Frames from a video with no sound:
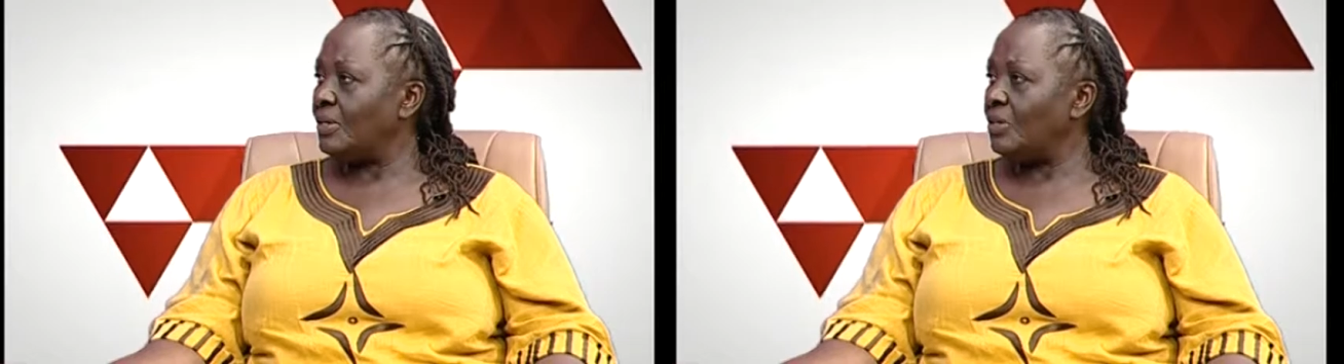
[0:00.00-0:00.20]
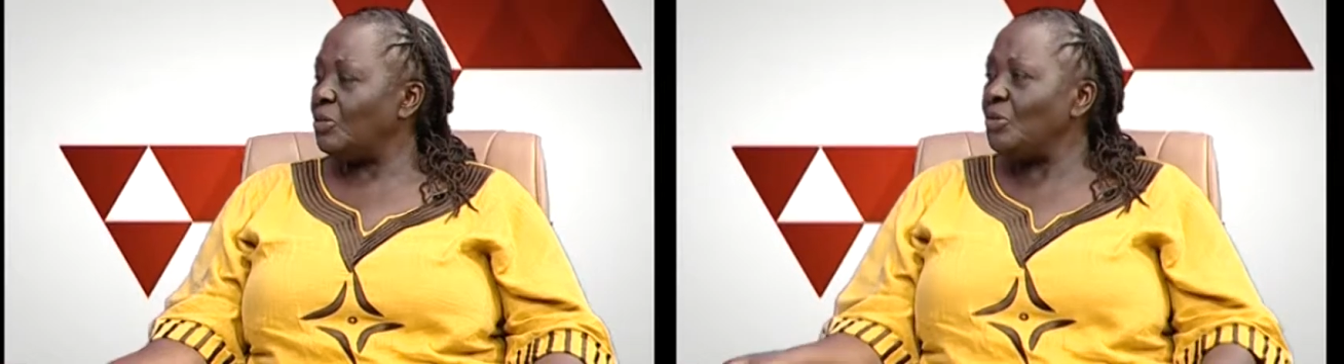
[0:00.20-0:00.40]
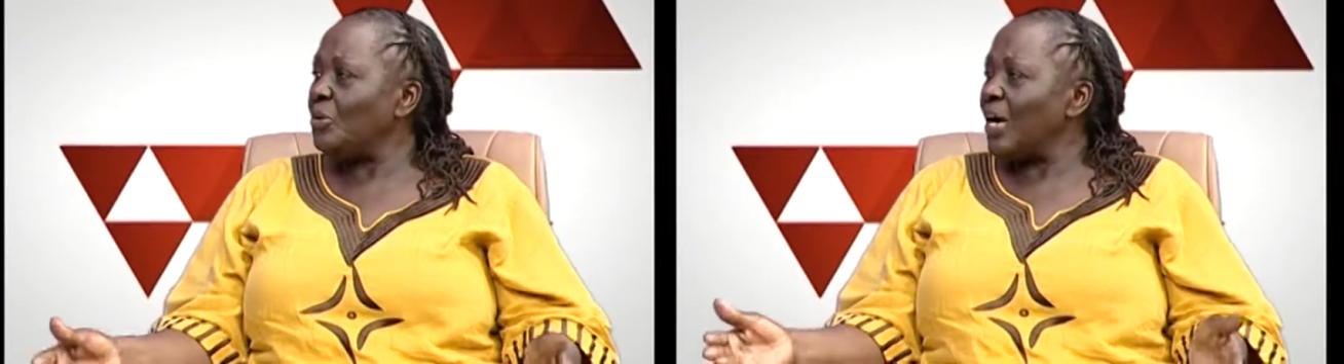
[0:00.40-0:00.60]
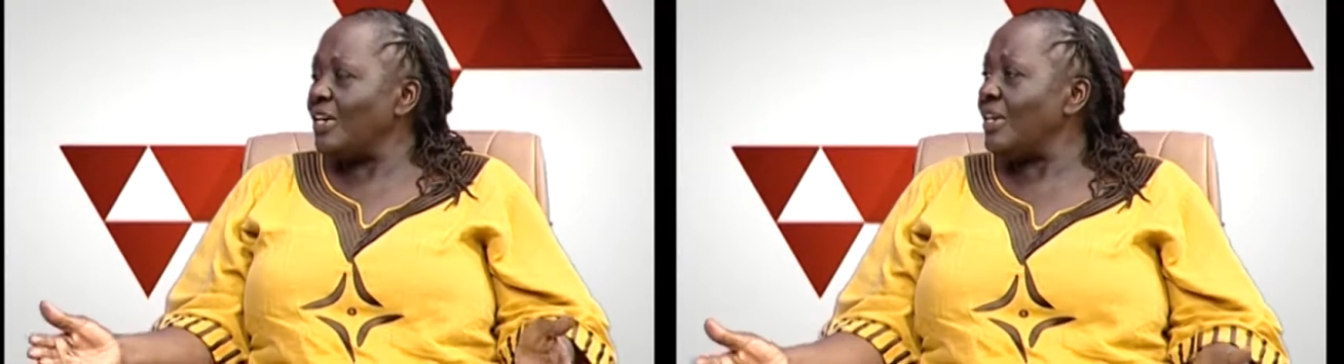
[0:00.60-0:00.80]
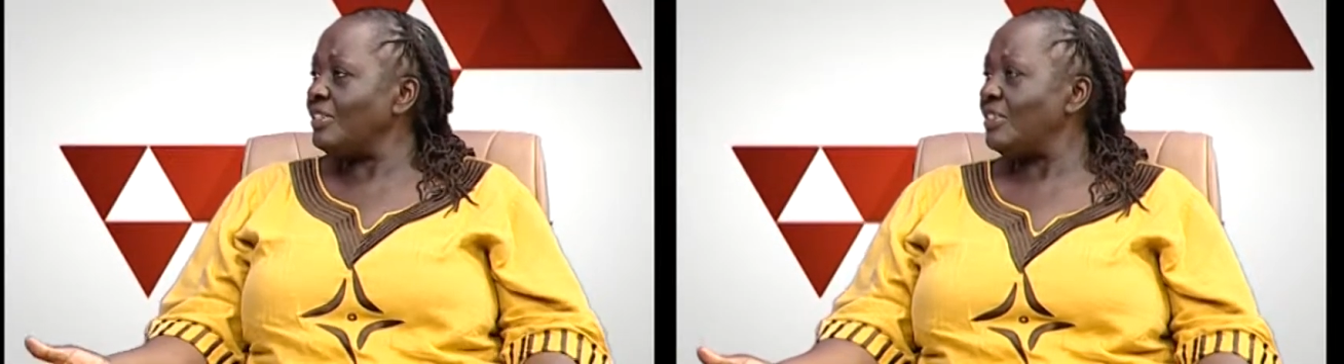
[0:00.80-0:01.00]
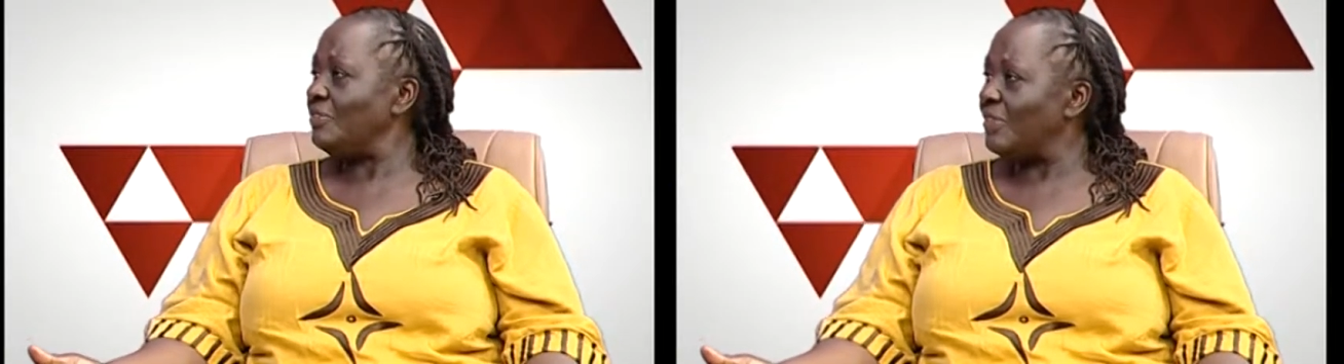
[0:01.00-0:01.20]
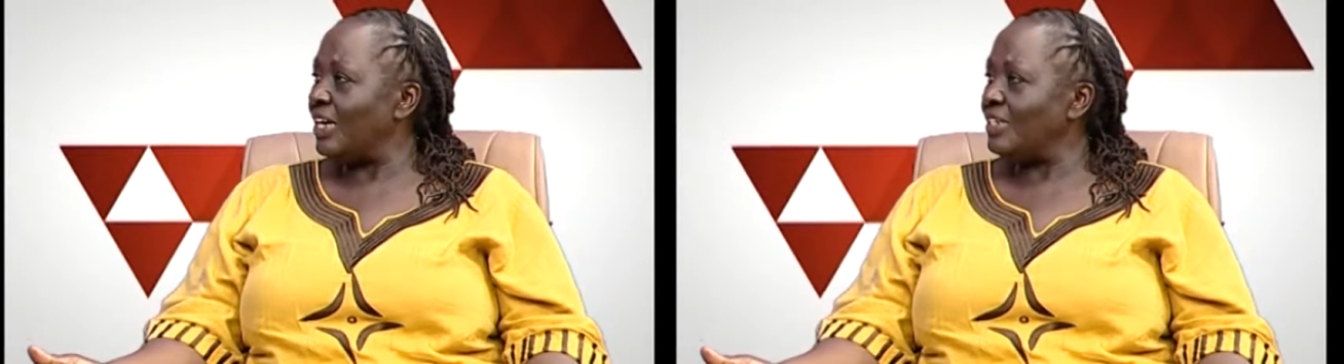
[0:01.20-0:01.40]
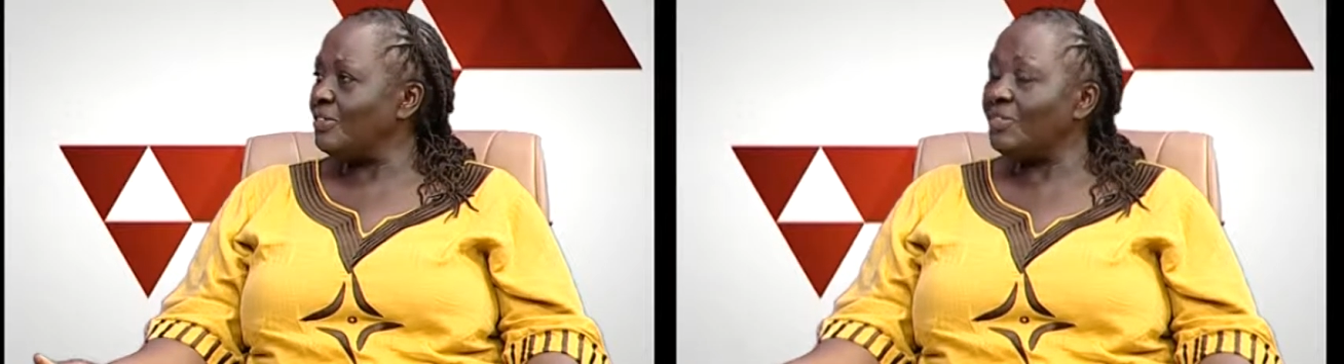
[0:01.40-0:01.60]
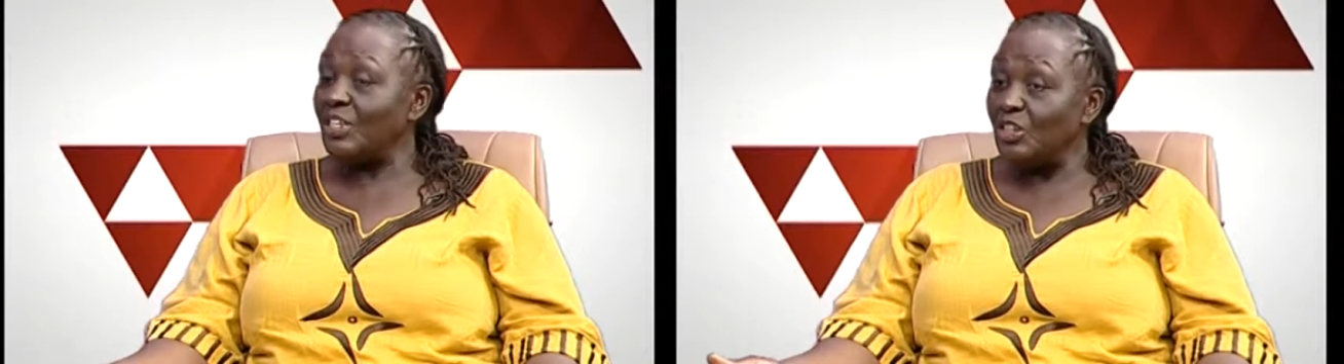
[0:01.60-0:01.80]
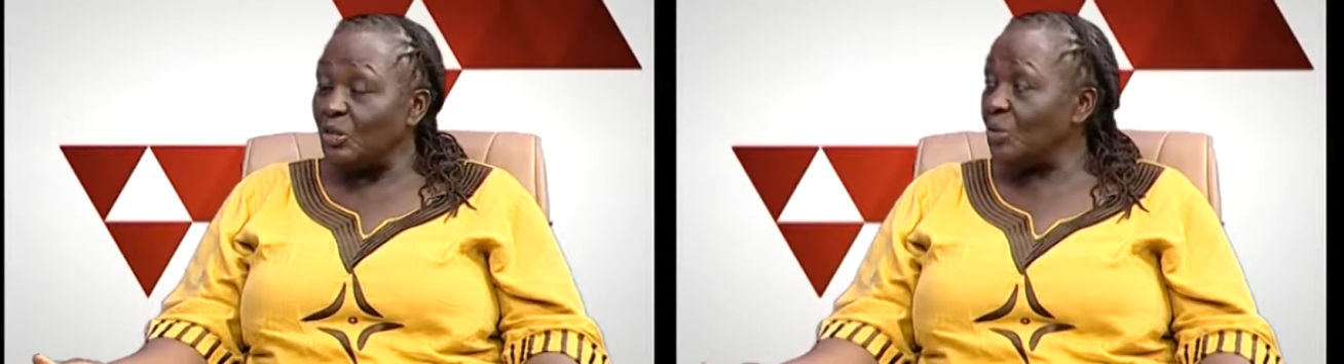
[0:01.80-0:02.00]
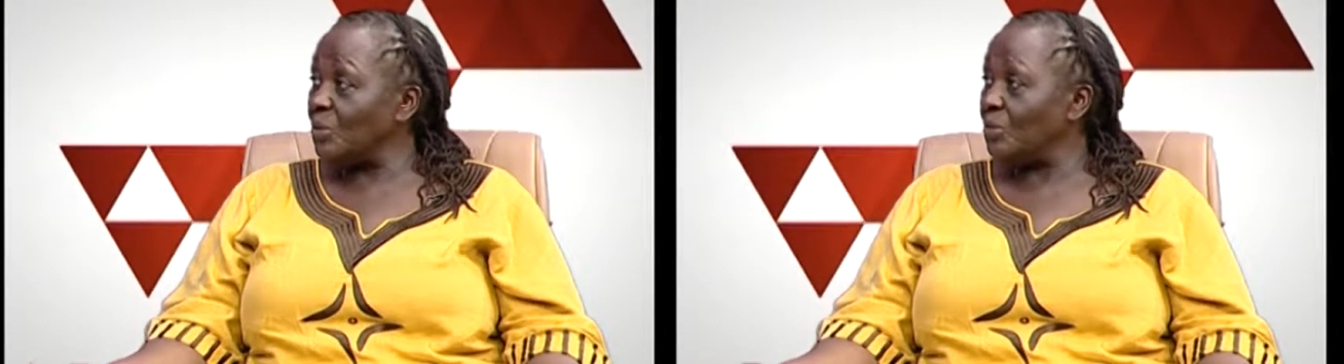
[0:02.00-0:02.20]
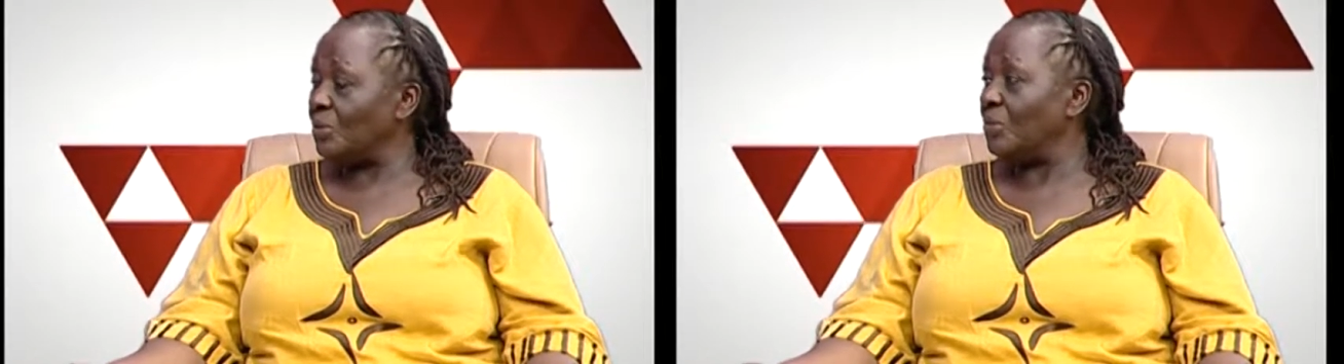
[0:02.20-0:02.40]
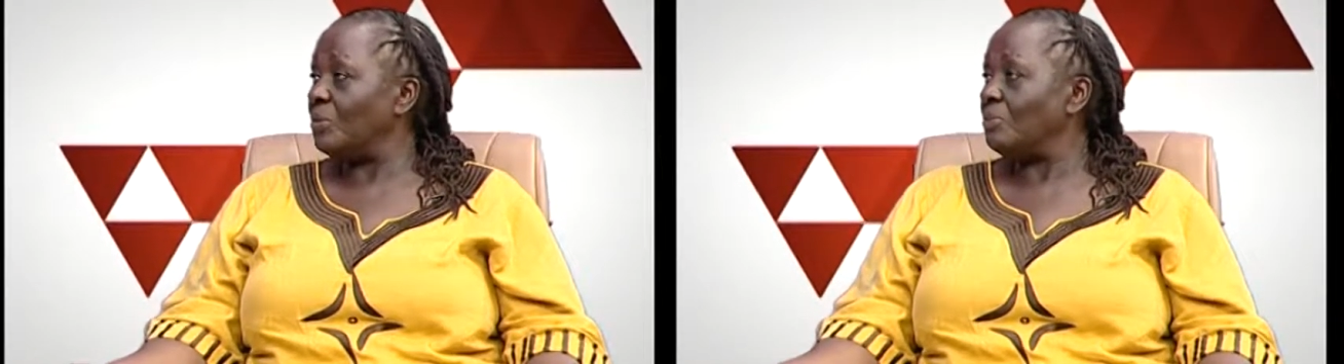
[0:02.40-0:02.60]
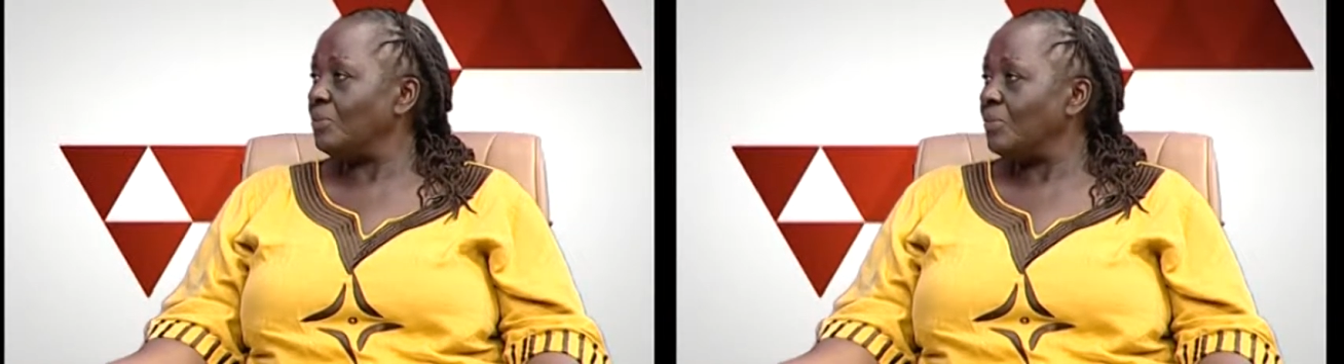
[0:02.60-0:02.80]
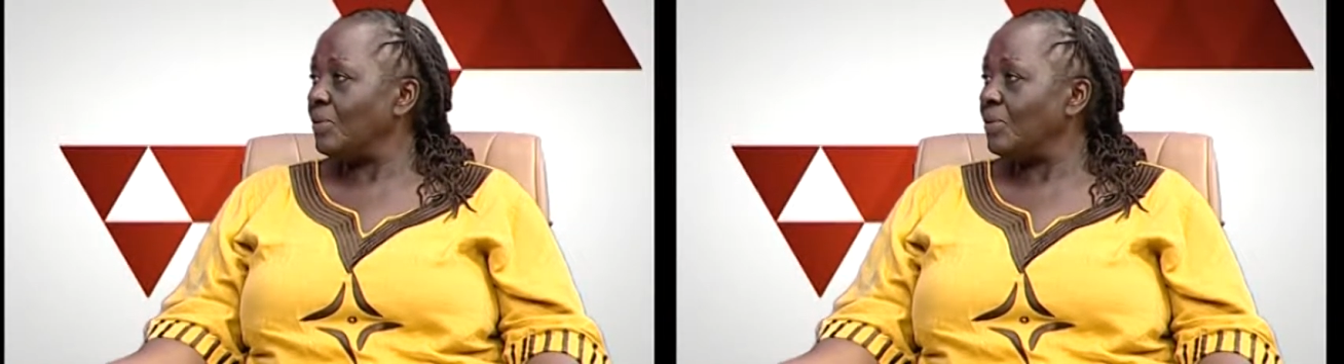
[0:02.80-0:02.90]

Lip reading: You can't achieve that, even in your own home.